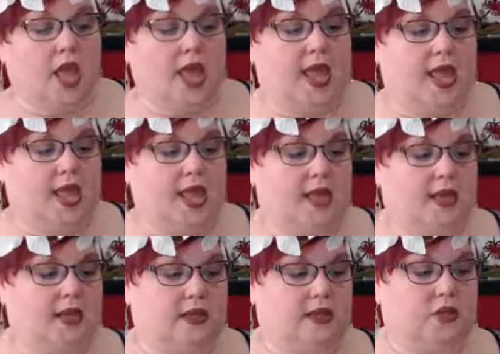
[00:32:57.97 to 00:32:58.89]

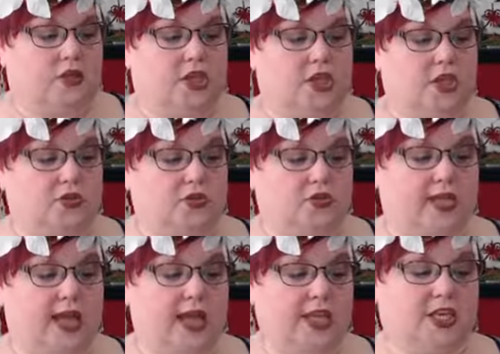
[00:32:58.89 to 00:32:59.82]
And they're huge. They're
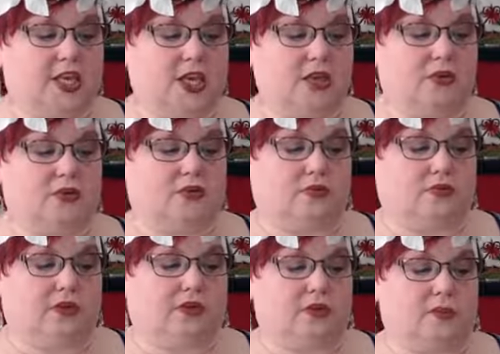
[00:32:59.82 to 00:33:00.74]
kind of cute,
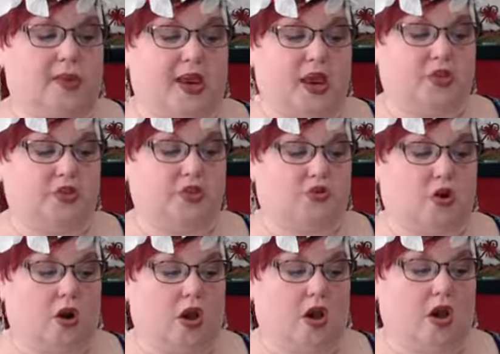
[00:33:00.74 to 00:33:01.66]
but they're made out of
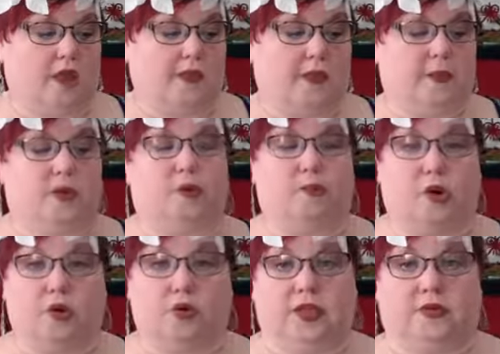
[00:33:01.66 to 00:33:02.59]
straw, and then they'll
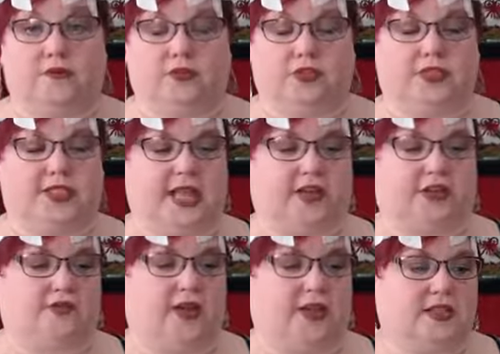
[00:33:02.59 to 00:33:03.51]
burn them for, to
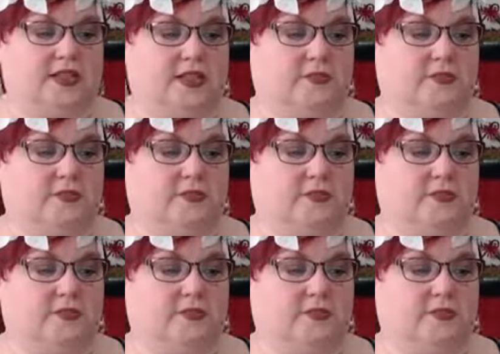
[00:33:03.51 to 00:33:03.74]
sacrifice them.